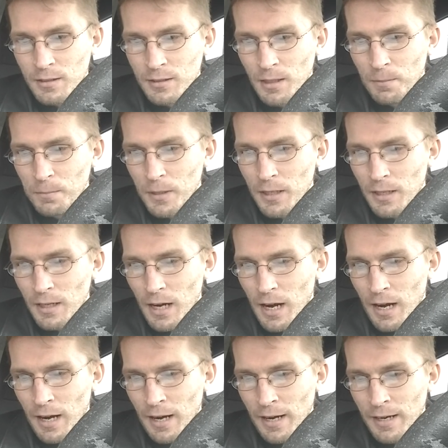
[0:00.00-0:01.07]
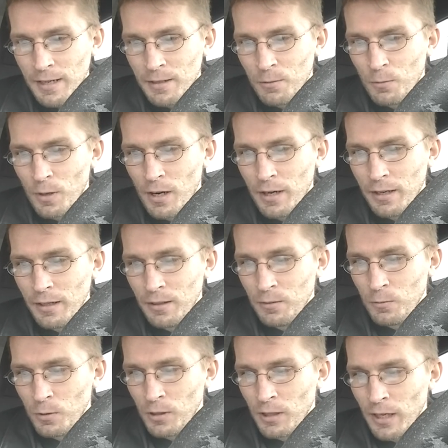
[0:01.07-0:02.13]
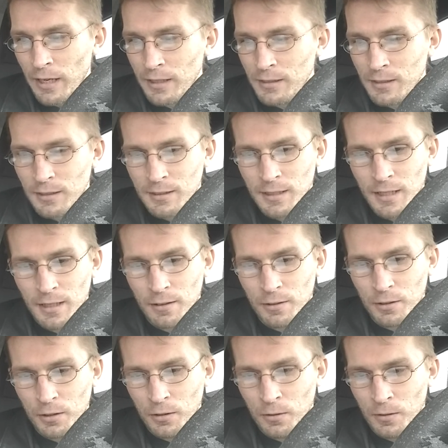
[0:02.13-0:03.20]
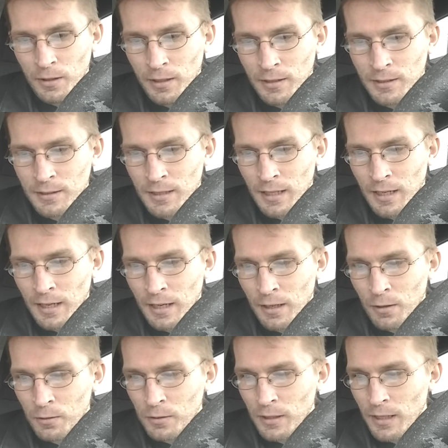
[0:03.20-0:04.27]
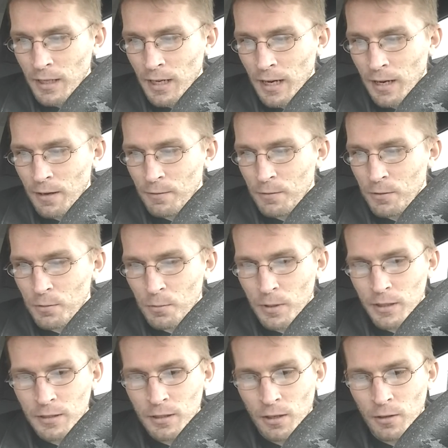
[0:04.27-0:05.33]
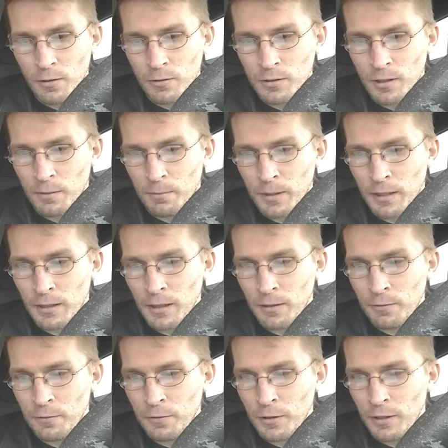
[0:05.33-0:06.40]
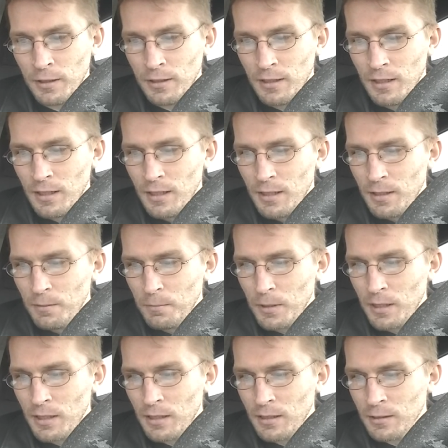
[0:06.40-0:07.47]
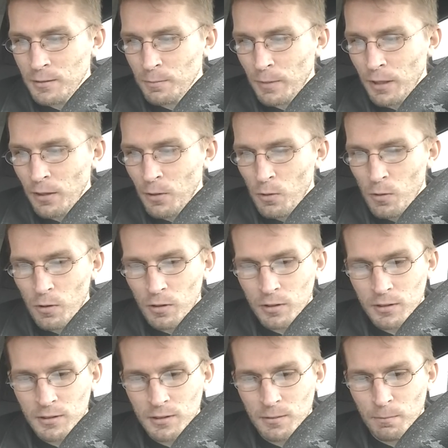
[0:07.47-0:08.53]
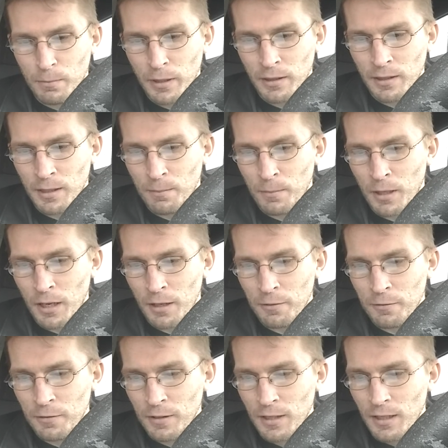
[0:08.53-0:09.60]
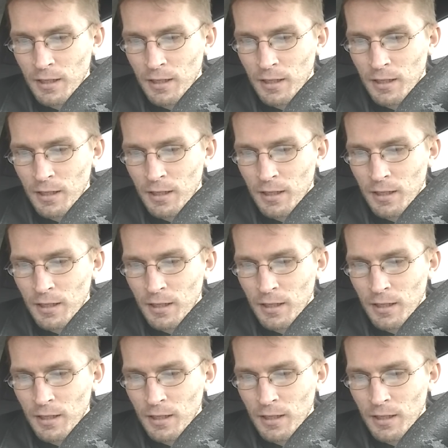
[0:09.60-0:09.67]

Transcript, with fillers: Something I, Ryan, would like to tell you is that I only have three toes on my left foot because my horse bit them off